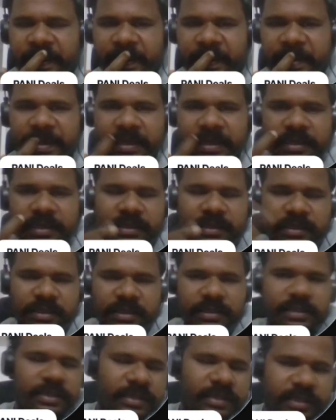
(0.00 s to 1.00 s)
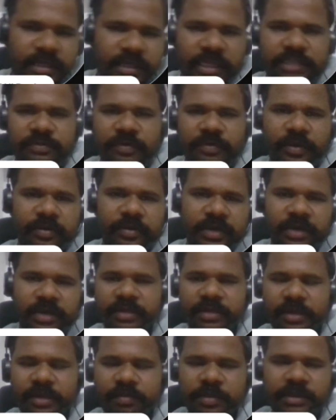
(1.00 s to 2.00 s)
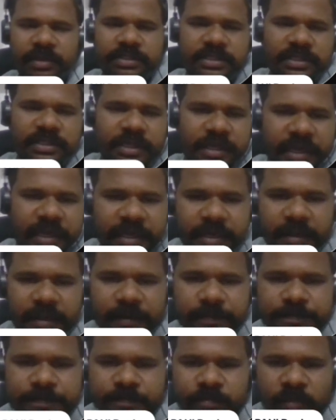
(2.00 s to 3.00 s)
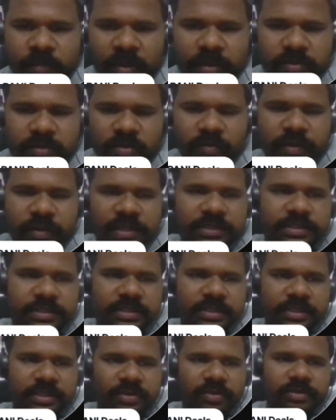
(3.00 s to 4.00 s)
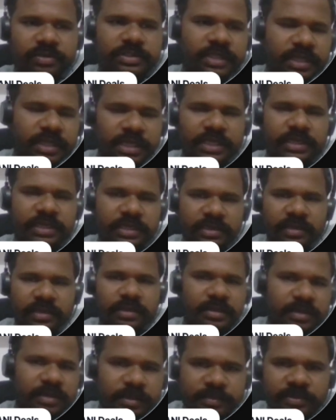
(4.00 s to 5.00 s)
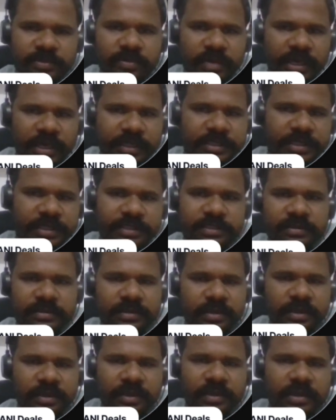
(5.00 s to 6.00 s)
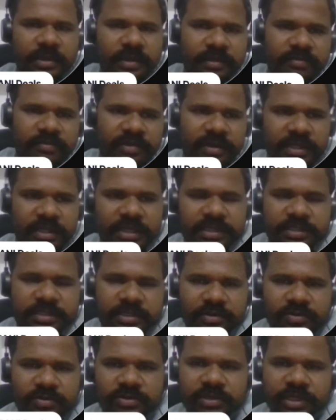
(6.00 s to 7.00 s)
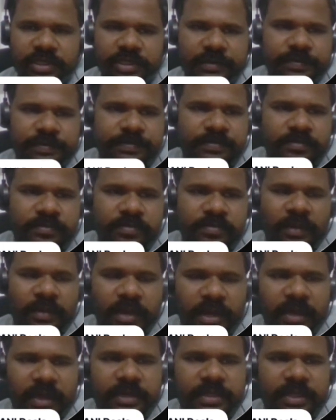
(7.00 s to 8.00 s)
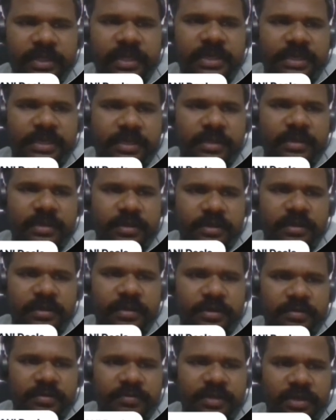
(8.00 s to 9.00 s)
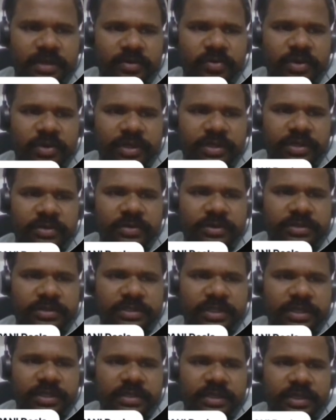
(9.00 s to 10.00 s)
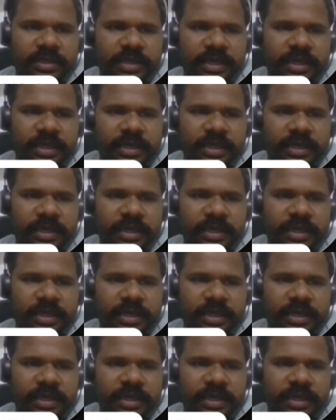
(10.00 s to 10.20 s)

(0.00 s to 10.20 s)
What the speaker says: in next wave and we are passing the data. So once it goes there, it comes out like this for each user, and then we are going to insert the